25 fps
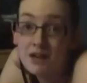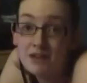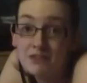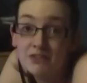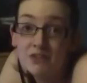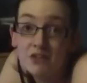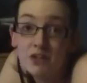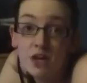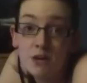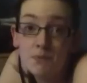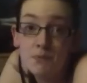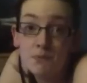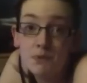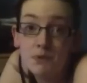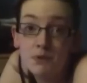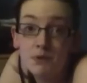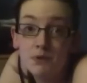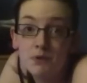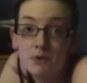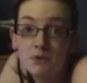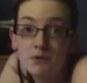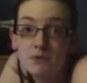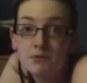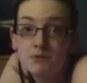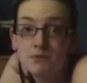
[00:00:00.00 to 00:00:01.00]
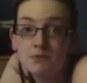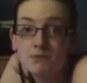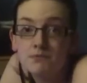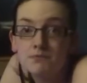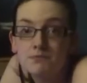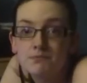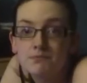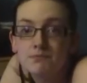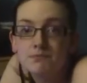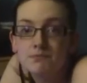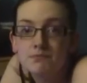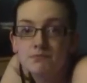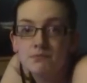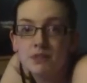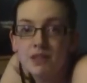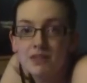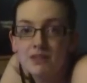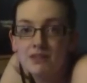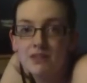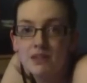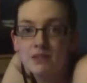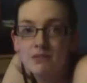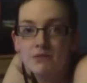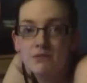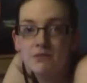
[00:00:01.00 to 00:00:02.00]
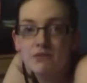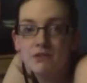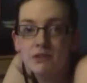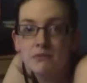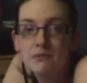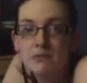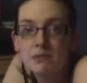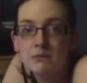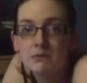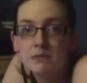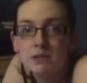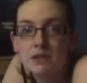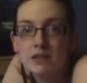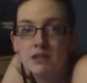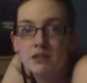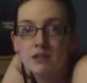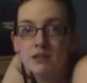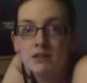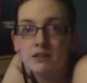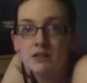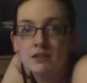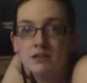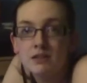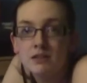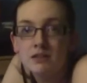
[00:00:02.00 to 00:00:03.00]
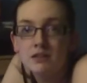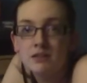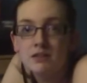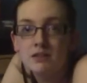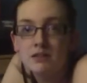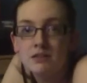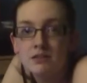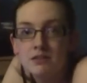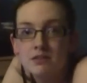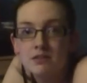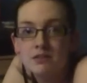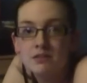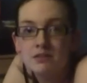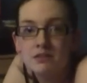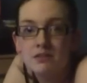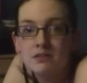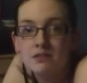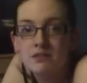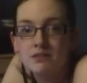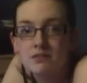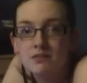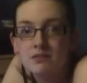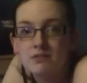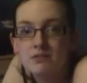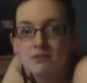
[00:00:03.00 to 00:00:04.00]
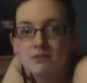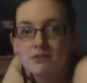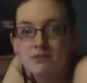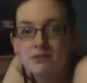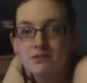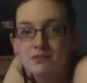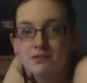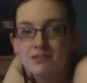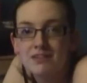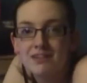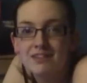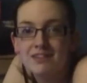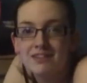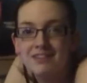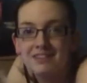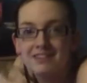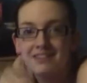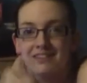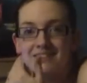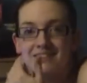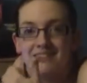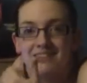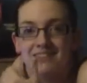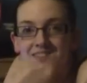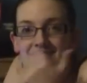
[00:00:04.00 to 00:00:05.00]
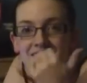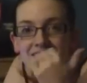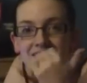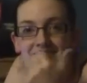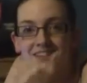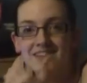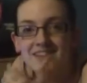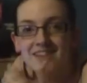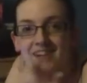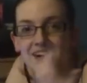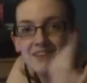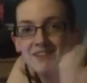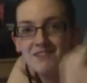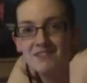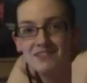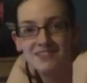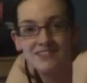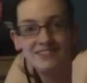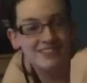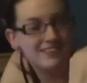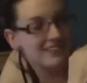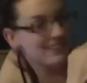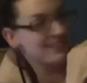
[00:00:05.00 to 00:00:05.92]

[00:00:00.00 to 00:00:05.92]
have Skype though. Is it even filming me? Yeah. Oh, looks like the camera is